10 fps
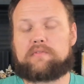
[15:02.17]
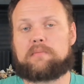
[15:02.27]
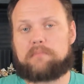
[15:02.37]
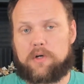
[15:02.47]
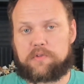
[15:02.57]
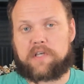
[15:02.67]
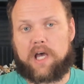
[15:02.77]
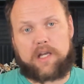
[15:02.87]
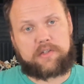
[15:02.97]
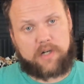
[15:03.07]
the most
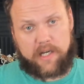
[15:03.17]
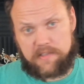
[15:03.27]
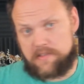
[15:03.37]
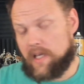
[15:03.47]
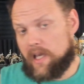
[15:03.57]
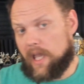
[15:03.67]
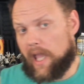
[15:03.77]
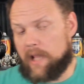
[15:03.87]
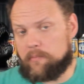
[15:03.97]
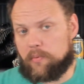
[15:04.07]
contrast
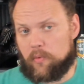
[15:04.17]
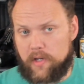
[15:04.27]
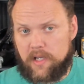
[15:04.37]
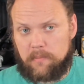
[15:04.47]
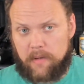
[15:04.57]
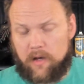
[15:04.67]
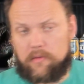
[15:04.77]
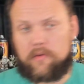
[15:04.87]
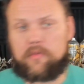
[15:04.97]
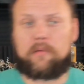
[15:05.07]
and bring
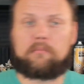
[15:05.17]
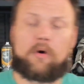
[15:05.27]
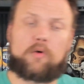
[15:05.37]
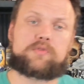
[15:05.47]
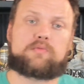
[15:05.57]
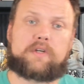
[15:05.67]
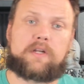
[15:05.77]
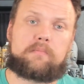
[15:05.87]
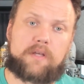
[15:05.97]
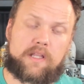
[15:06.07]
about the most
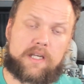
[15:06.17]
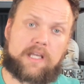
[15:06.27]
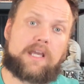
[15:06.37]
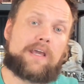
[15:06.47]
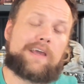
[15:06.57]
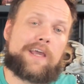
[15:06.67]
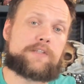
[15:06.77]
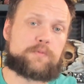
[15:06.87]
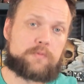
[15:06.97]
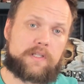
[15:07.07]
readability.
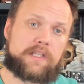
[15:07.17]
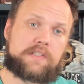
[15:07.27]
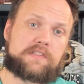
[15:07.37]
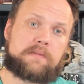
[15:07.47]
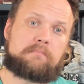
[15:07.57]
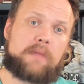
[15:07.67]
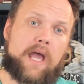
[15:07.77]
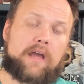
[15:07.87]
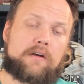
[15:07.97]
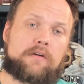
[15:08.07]
It's really just a
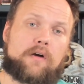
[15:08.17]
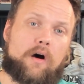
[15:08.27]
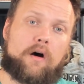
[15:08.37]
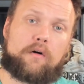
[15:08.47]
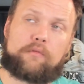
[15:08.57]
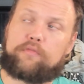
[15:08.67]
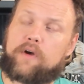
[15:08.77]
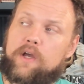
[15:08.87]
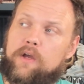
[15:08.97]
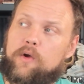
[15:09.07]
matter of
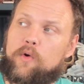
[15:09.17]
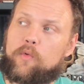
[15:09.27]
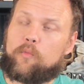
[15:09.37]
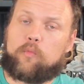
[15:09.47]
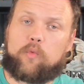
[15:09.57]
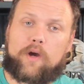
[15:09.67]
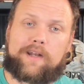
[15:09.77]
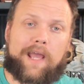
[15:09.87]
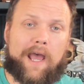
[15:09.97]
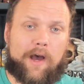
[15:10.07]

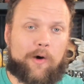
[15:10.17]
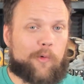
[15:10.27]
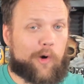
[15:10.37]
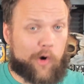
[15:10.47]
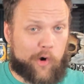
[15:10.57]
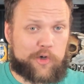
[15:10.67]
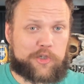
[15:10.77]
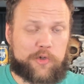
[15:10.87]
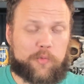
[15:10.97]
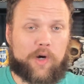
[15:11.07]
how
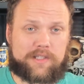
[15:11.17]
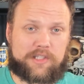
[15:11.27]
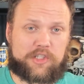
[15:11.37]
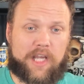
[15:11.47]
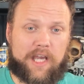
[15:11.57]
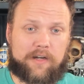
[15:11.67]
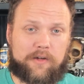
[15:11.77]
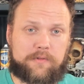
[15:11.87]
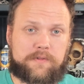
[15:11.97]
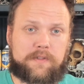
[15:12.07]
harsh you want the
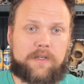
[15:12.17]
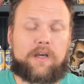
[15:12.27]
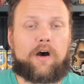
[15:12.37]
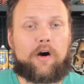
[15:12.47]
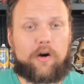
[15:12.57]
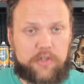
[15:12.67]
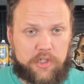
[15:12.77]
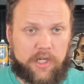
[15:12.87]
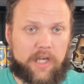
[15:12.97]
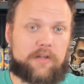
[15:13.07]
shadows. Harsh
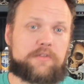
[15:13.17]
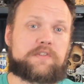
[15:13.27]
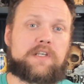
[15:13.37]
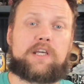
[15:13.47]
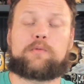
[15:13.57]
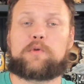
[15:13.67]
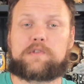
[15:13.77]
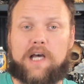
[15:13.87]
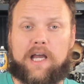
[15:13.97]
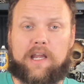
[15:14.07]
shadows
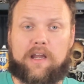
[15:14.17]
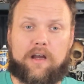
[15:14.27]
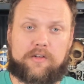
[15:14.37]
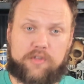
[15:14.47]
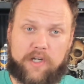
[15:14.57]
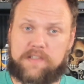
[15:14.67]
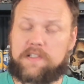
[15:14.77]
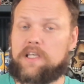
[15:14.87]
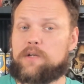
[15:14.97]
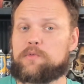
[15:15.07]
equals high
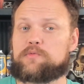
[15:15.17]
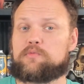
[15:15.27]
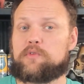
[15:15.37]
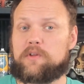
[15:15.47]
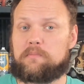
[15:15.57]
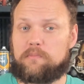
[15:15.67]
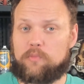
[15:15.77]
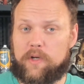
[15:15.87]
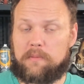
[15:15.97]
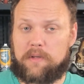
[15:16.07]
contrast equals
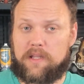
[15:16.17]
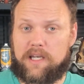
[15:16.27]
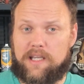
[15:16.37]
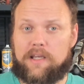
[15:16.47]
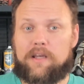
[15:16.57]
readability,